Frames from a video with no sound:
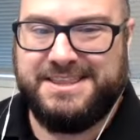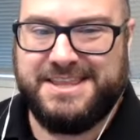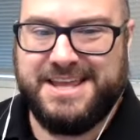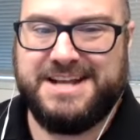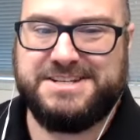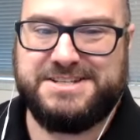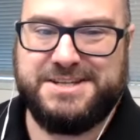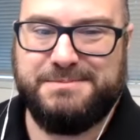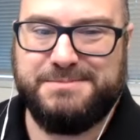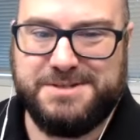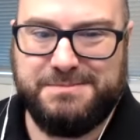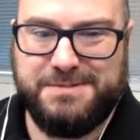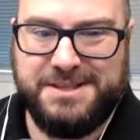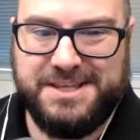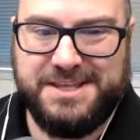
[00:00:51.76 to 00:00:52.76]
That seems
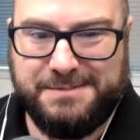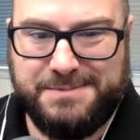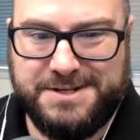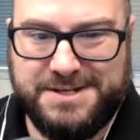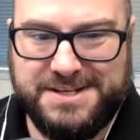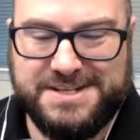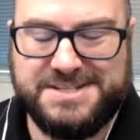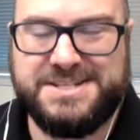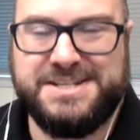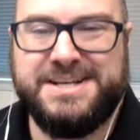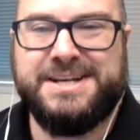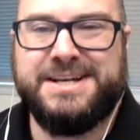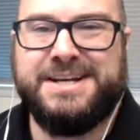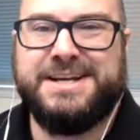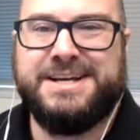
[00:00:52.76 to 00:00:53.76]
to be the impetus.
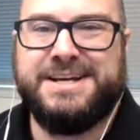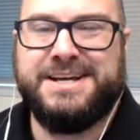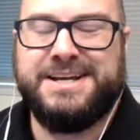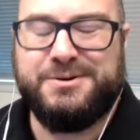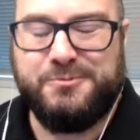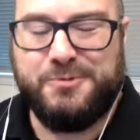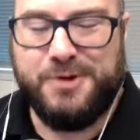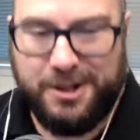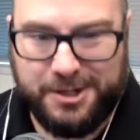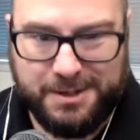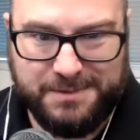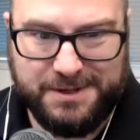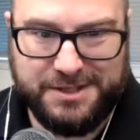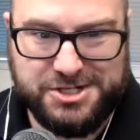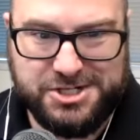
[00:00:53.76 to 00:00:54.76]

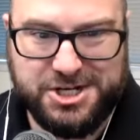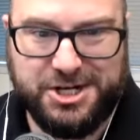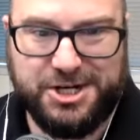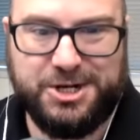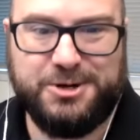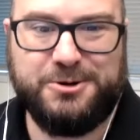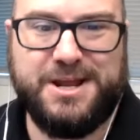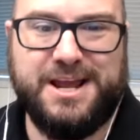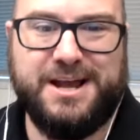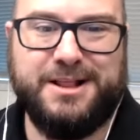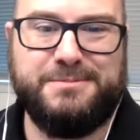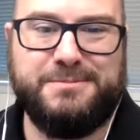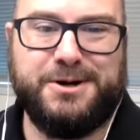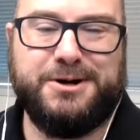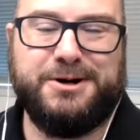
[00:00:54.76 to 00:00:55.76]
Welcome to the show,
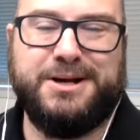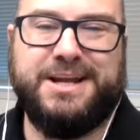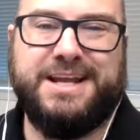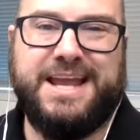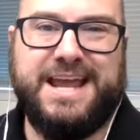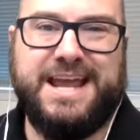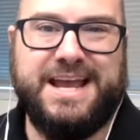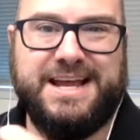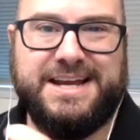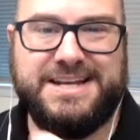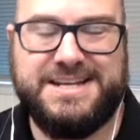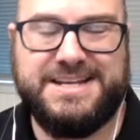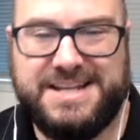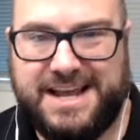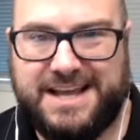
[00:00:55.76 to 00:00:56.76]
Callum Murray,
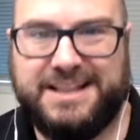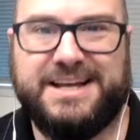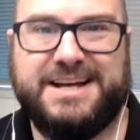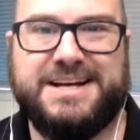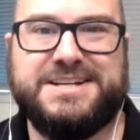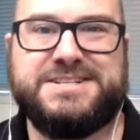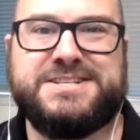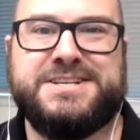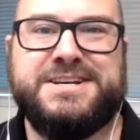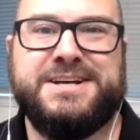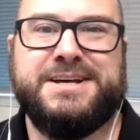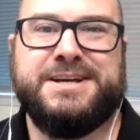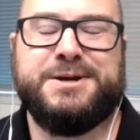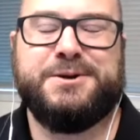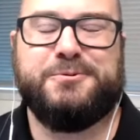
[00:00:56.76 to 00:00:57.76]
and tell us
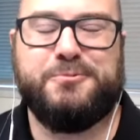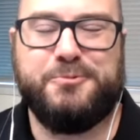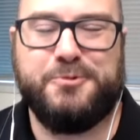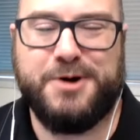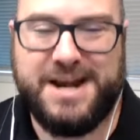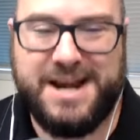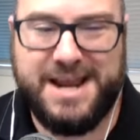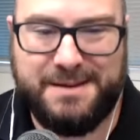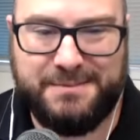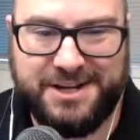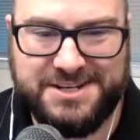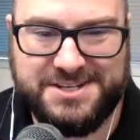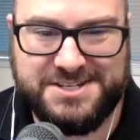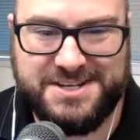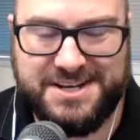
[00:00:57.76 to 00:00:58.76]
what
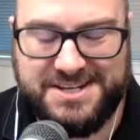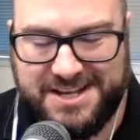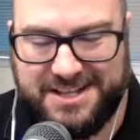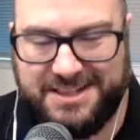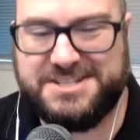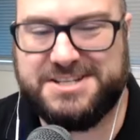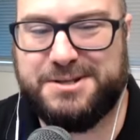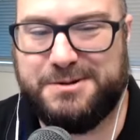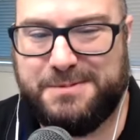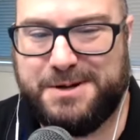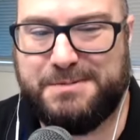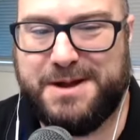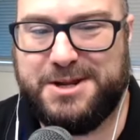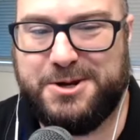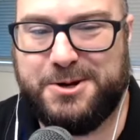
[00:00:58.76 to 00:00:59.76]
Amiqus did. Tell us a little
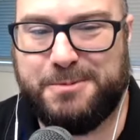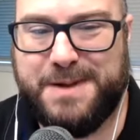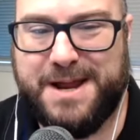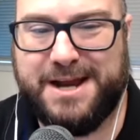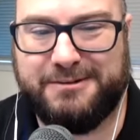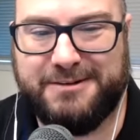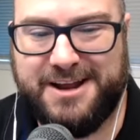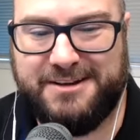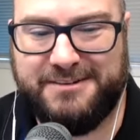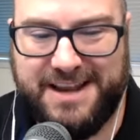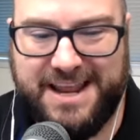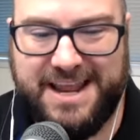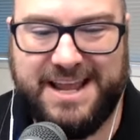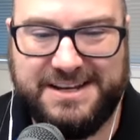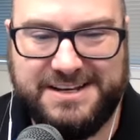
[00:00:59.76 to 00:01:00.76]
bit about your
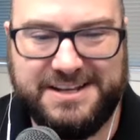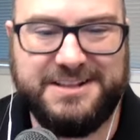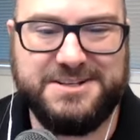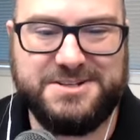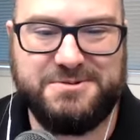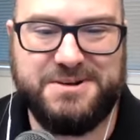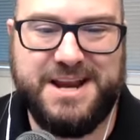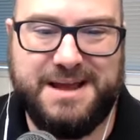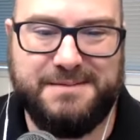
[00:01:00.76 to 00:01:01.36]
background and tell us what